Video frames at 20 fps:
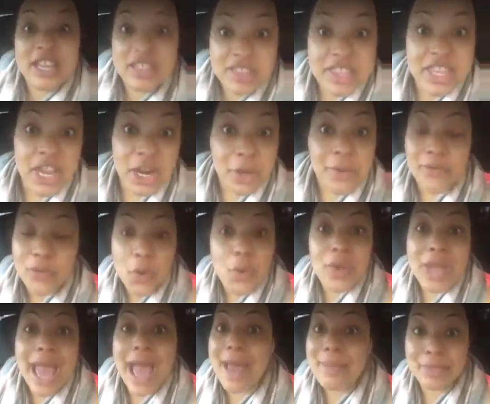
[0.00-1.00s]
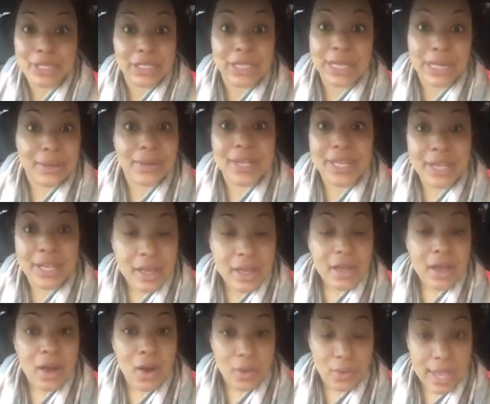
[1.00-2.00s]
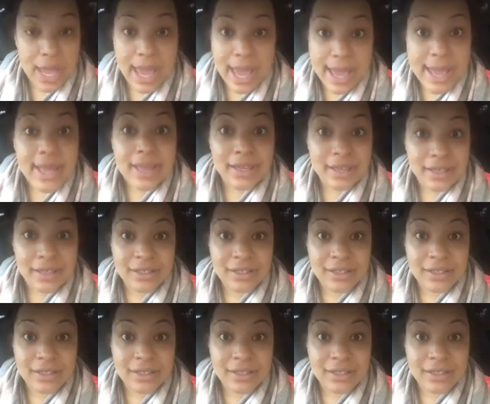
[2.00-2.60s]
their vocabulary. Okay?